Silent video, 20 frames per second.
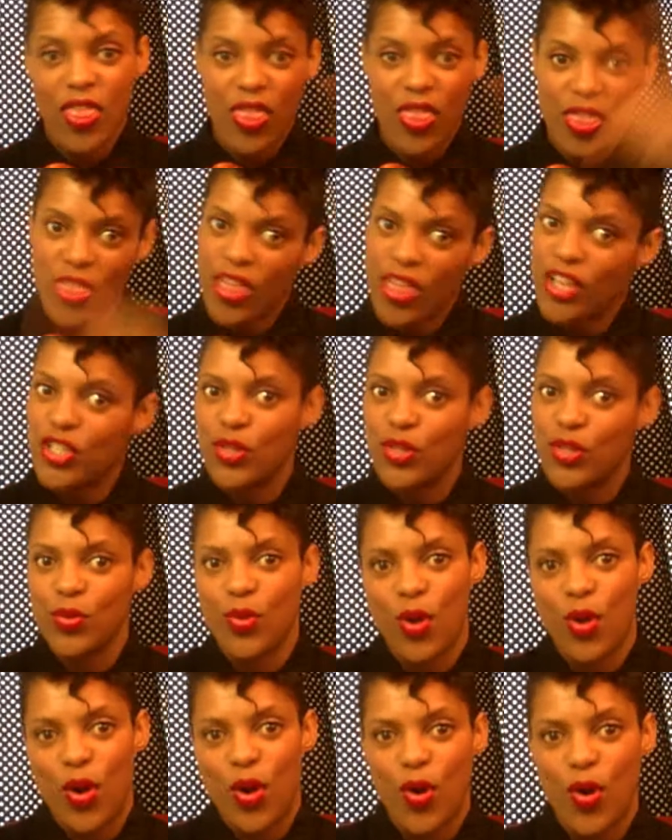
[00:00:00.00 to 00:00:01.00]
the
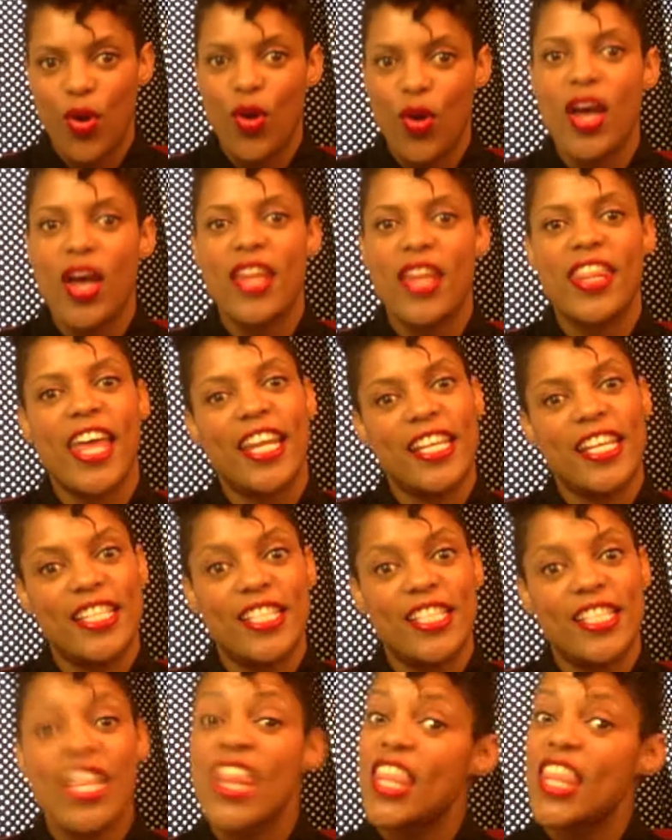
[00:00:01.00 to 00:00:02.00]
duo that
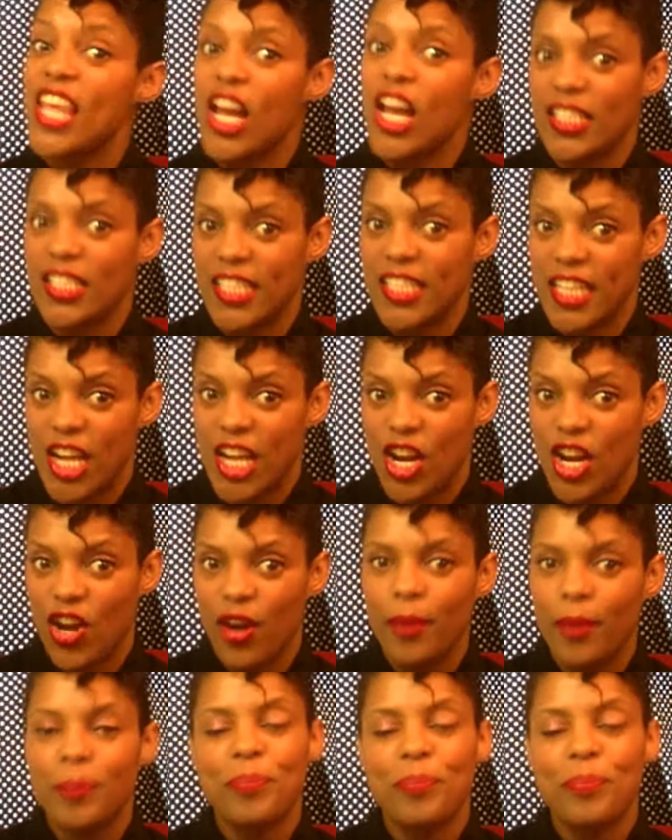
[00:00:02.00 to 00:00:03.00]
is the Artsy
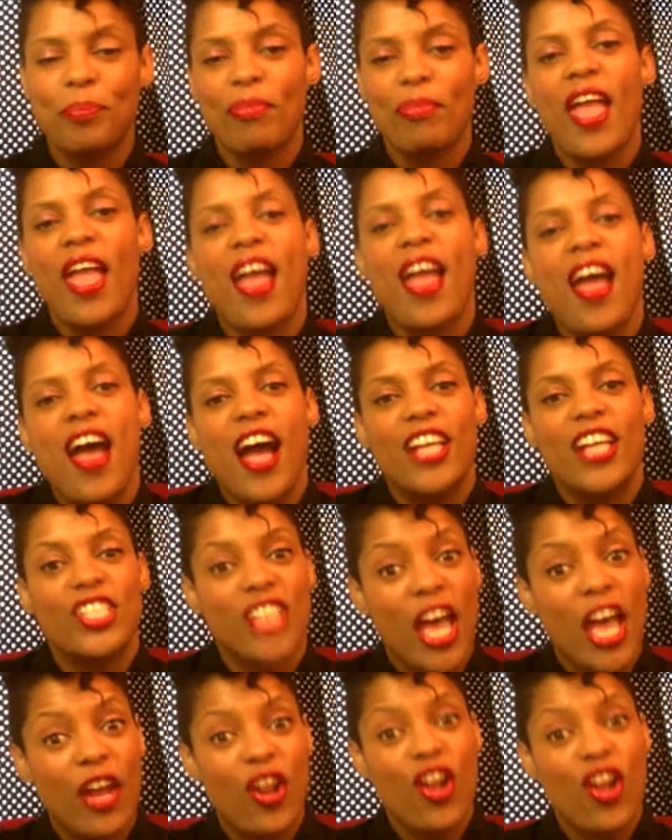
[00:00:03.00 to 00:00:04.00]
Knitter. A
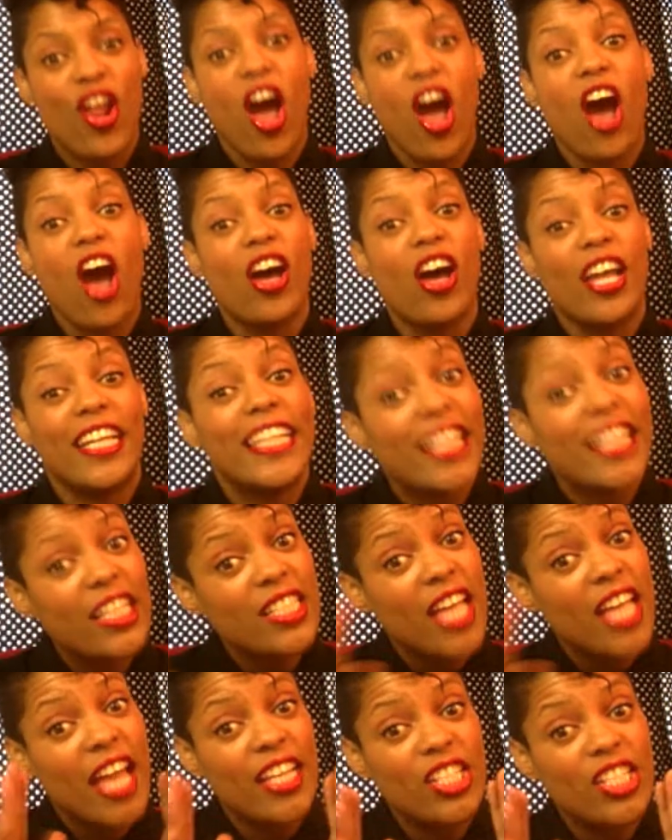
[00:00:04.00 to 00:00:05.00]
shout out, a little
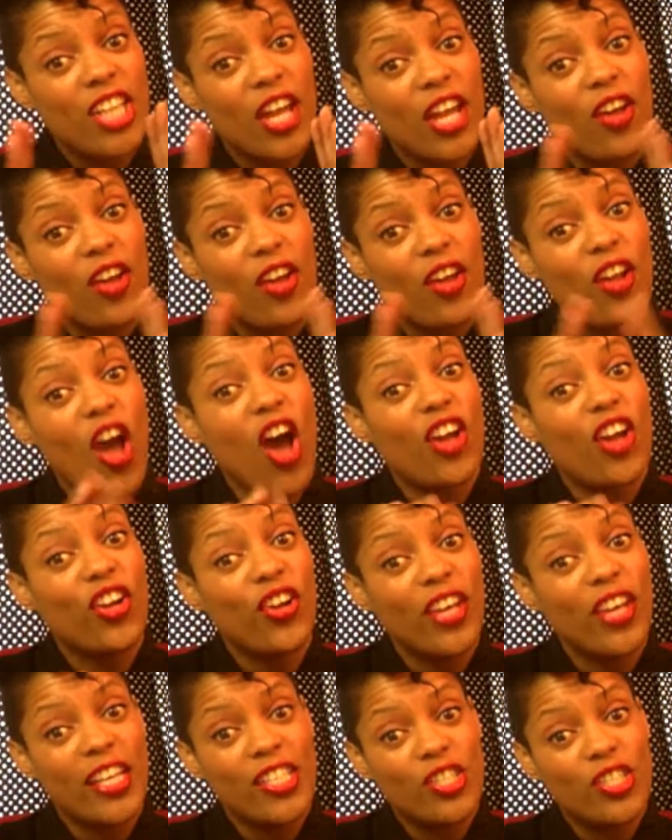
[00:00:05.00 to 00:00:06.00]
tiny shout out on her
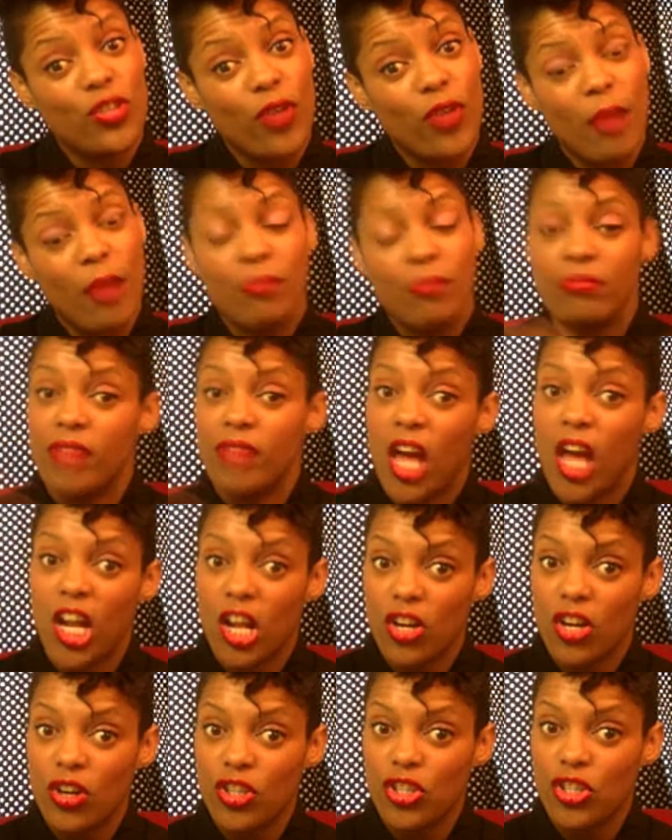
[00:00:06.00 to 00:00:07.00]
Instagram, not
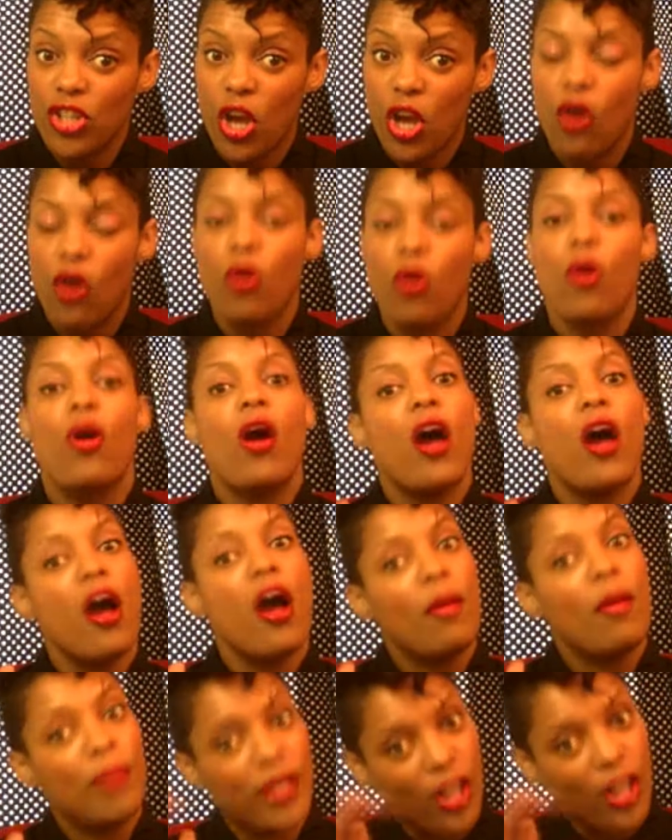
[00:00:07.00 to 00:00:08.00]
on her show,
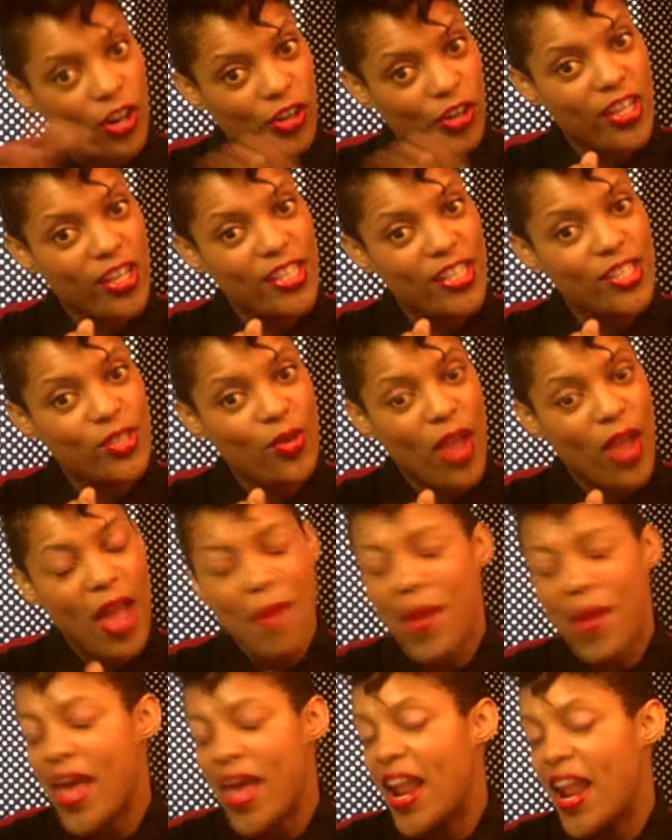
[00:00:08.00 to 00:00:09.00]
but on her
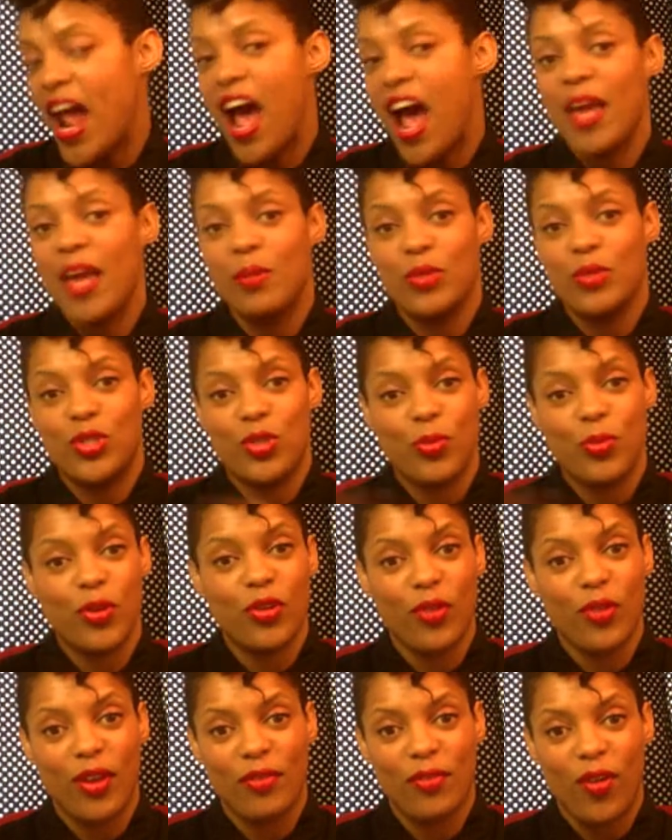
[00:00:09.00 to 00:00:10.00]
Instagram, and I am super
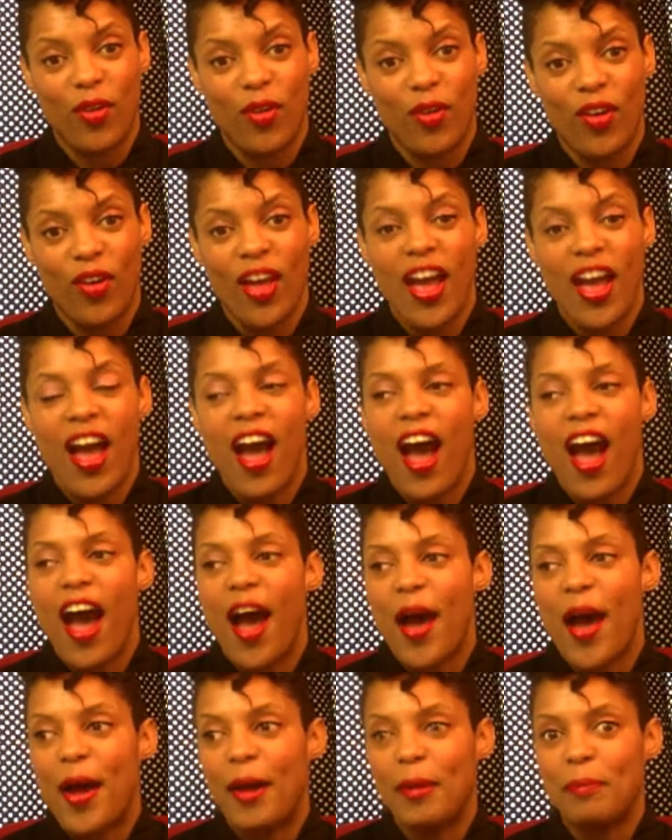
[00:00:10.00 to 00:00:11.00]
grateful.
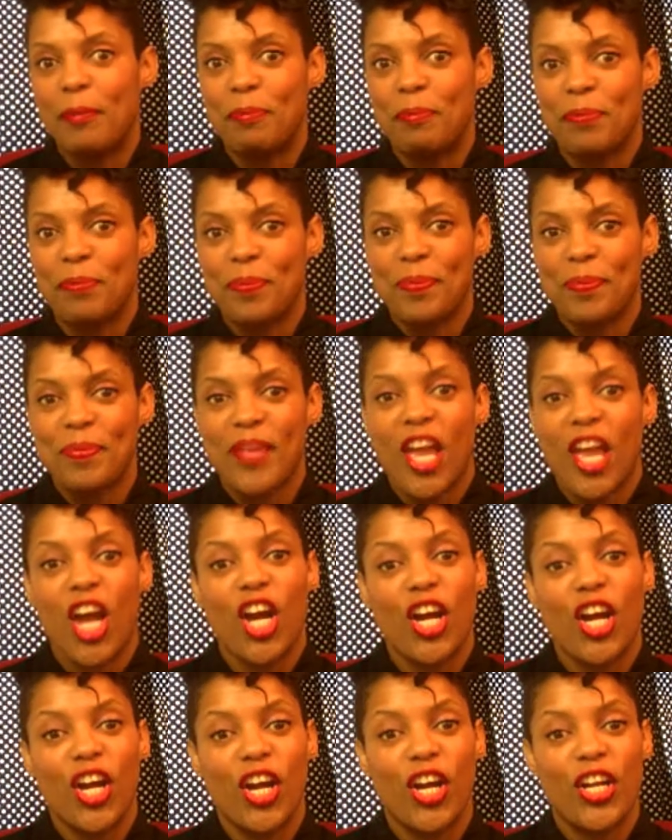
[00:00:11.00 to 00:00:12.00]

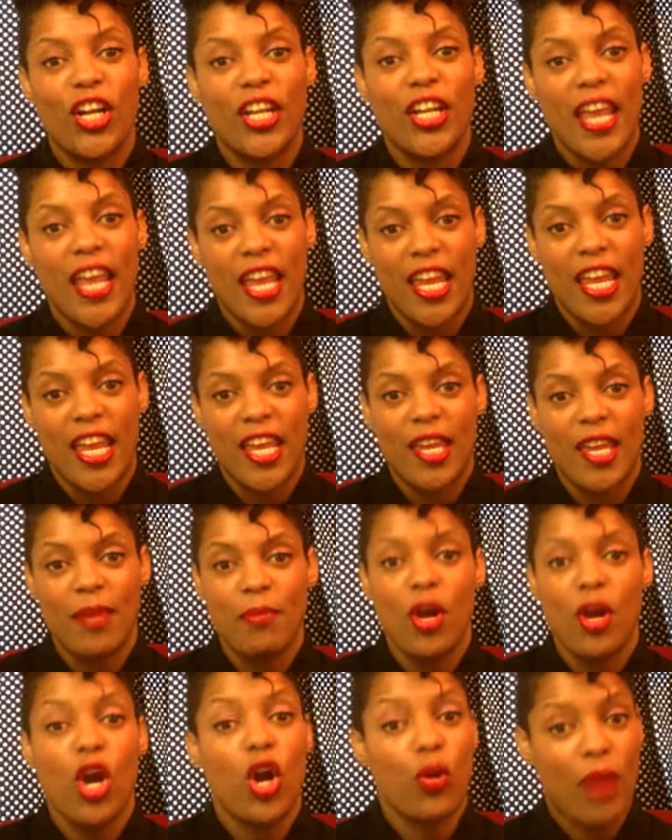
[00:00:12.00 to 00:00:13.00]
Her name,
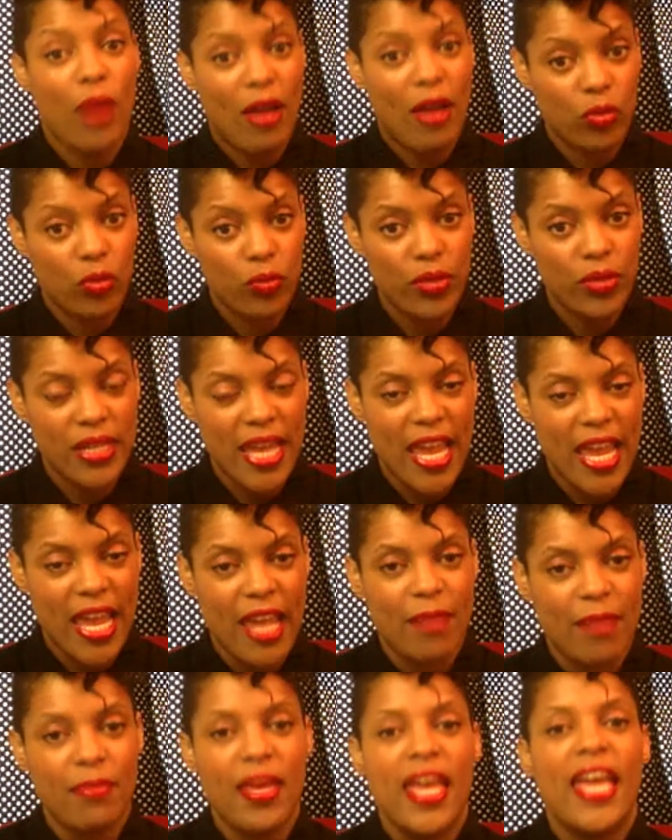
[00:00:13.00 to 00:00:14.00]
her Ravelry
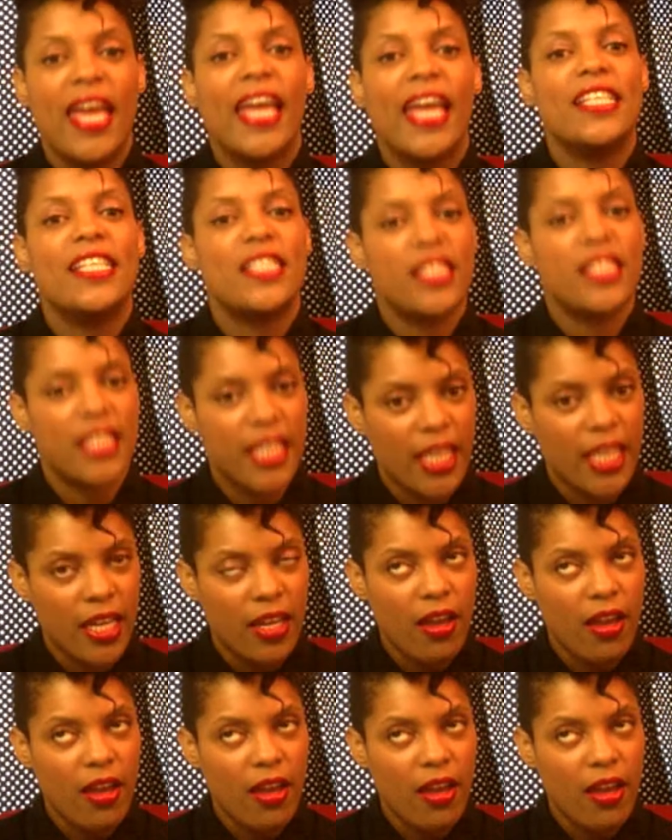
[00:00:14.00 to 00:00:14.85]
name, is the